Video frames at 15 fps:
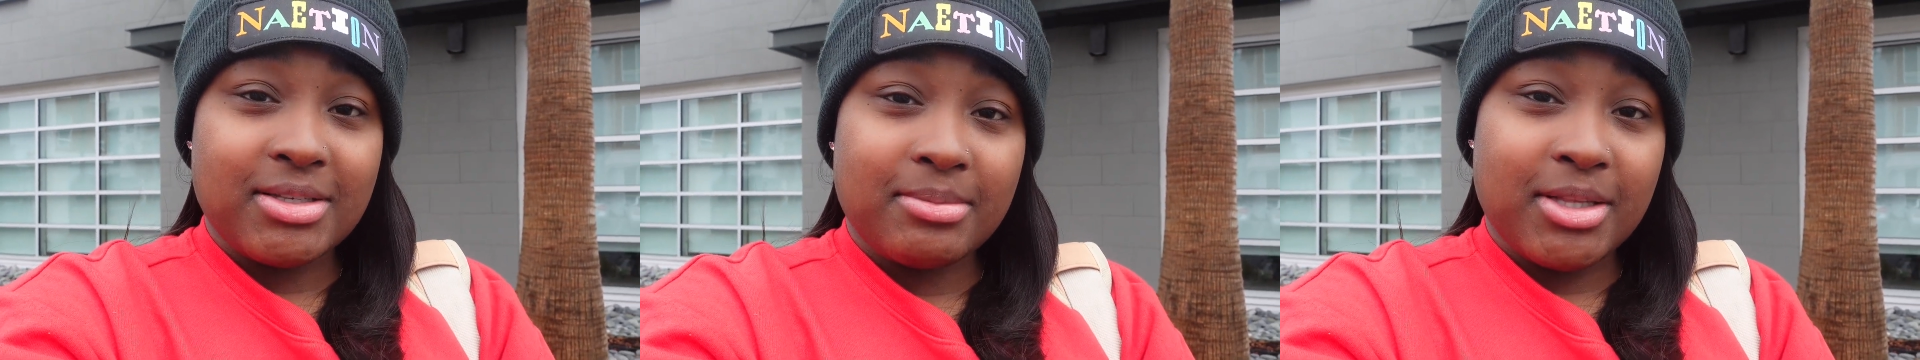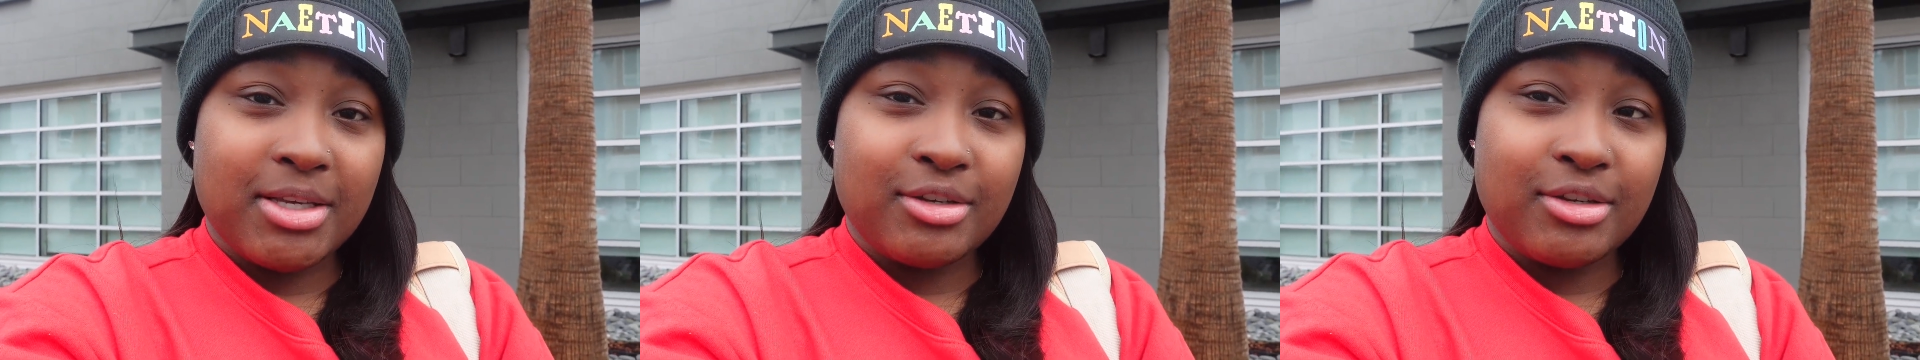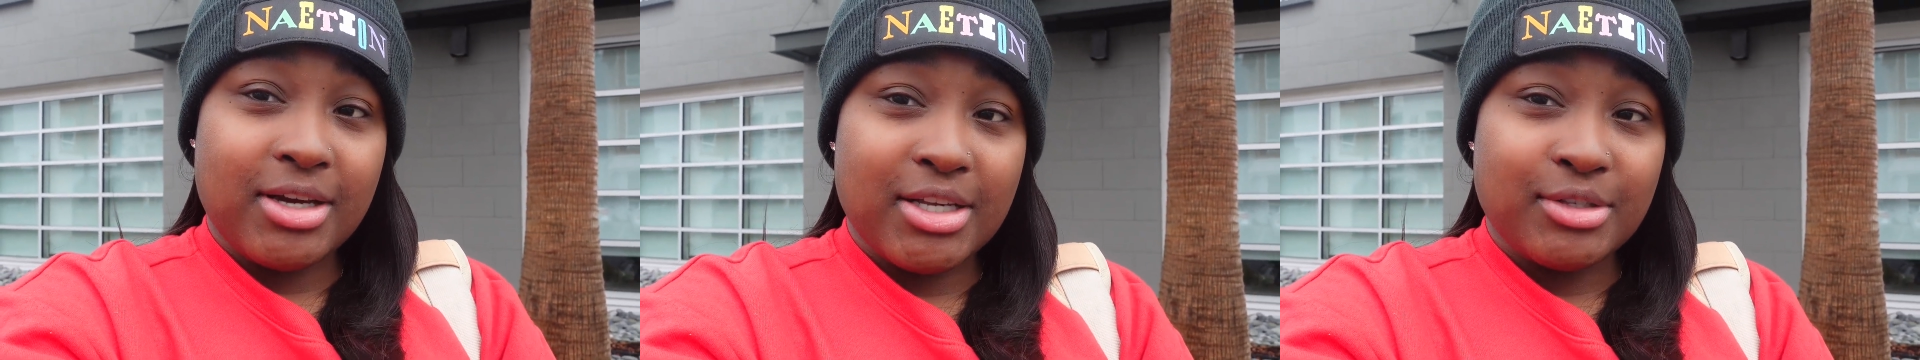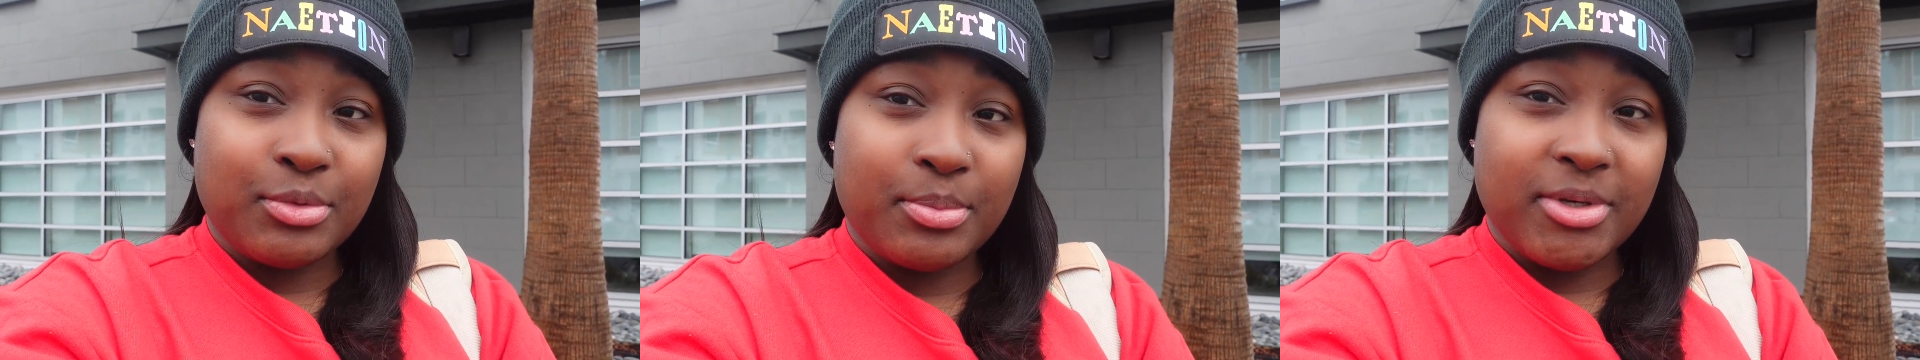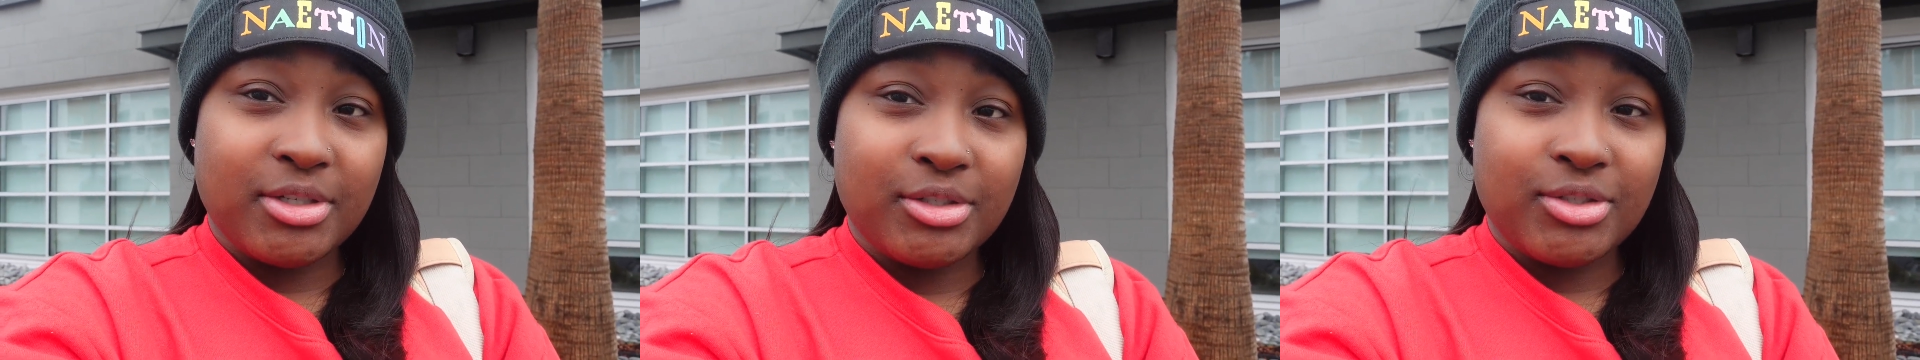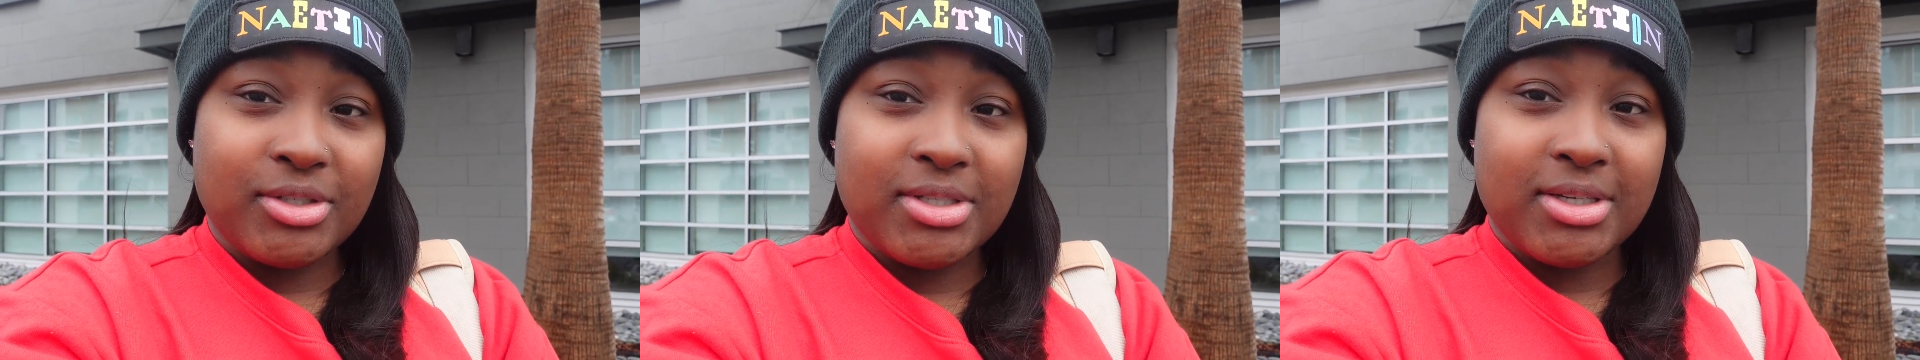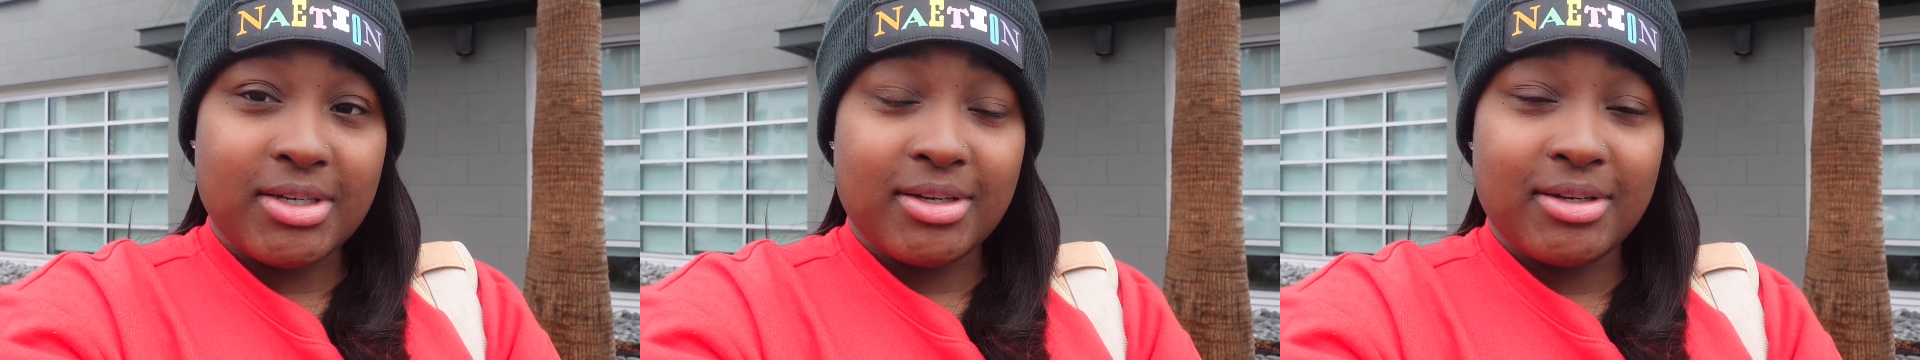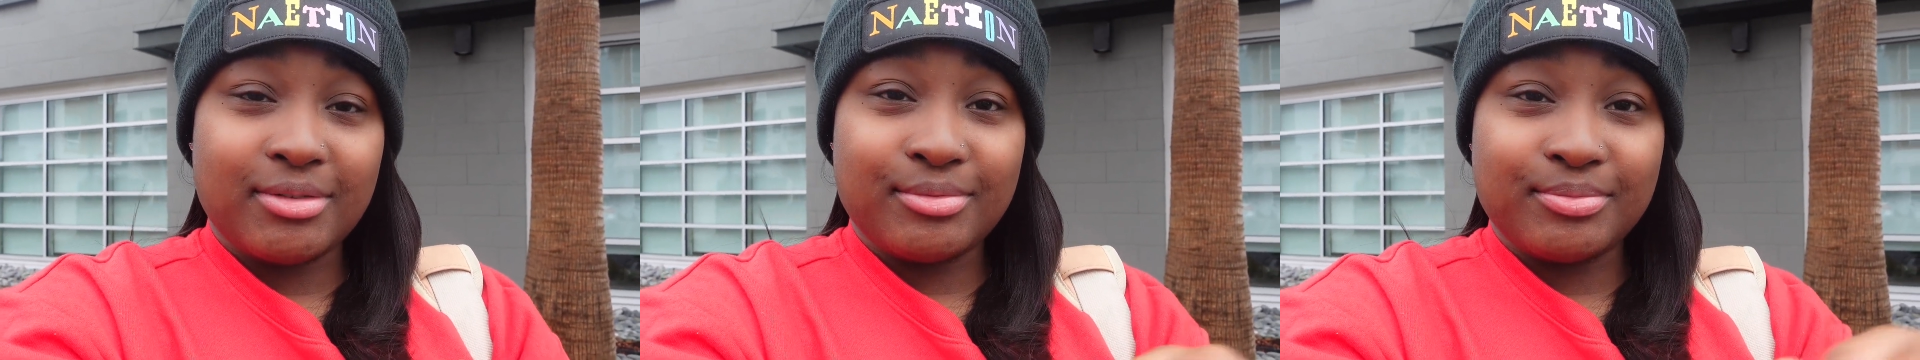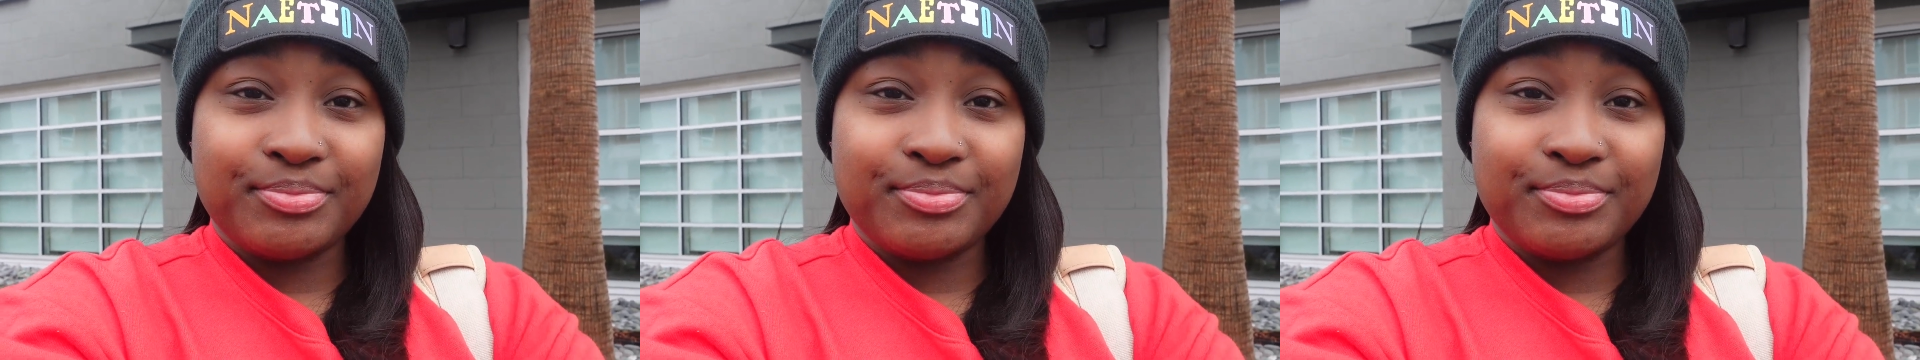something you guys would be interested in